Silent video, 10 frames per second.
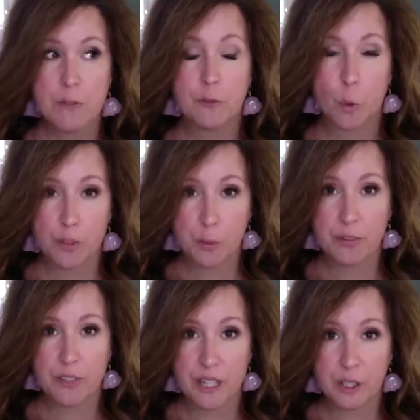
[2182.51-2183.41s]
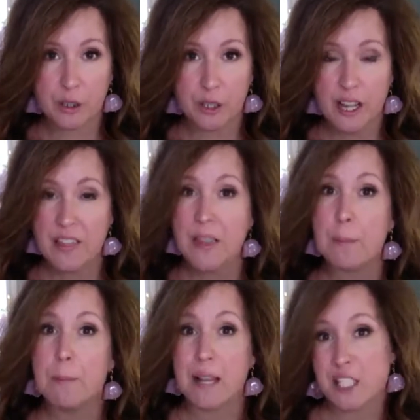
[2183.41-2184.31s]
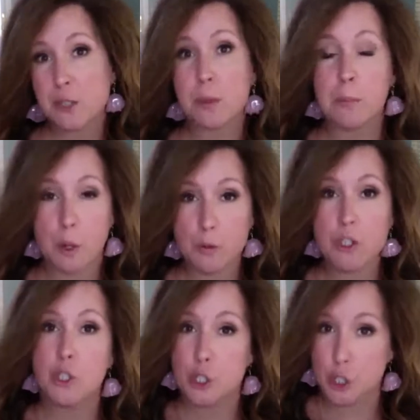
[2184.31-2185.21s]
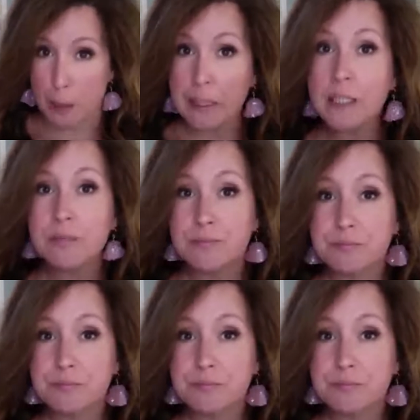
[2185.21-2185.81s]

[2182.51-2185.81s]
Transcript: for the reveal that best promotes shopping.